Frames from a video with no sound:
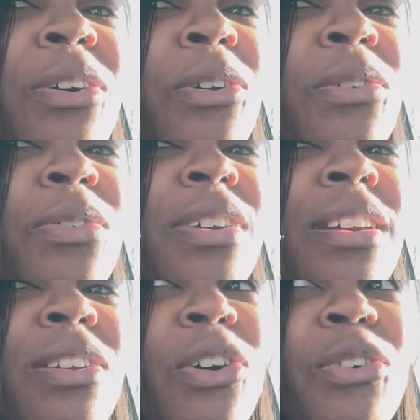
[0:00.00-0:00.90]
over
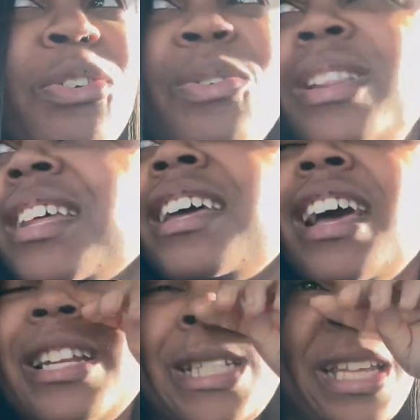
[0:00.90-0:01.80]
and over with it
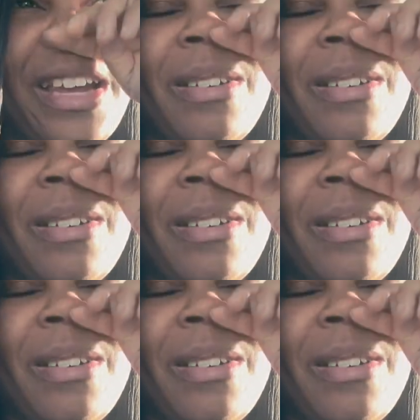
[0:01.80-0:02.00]
kind of scared